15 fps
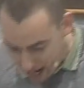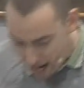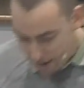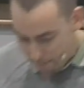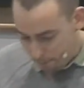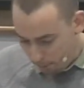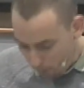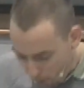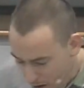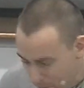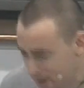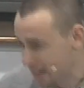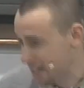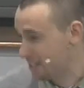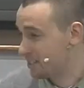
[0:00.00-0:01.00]
and
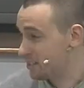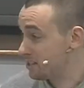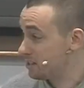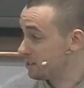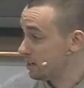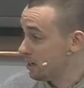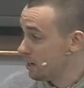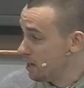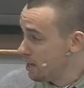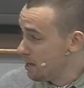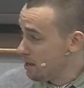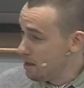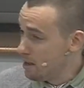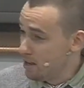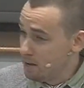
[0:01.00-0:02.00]
promise
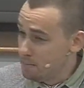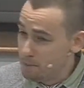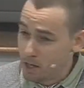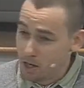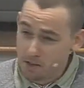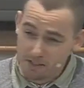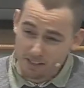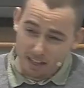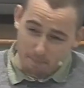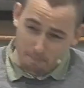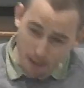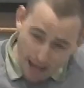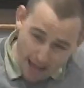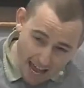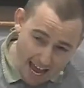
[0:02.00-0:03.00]
because of the
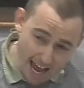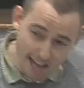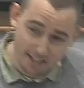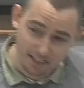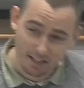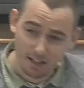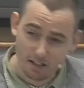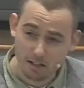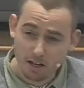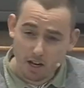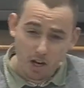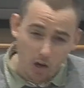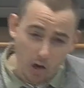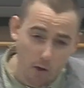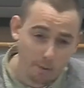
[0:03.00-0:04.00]
person
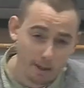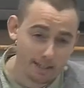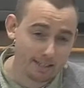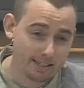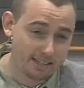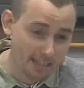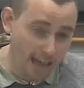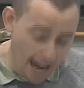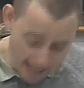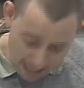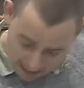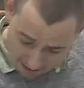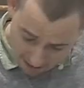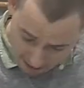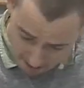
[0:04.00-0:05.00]
who is
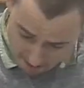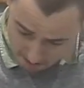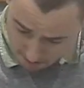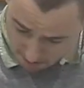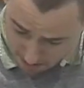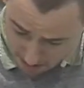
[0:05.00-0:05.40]
saying them.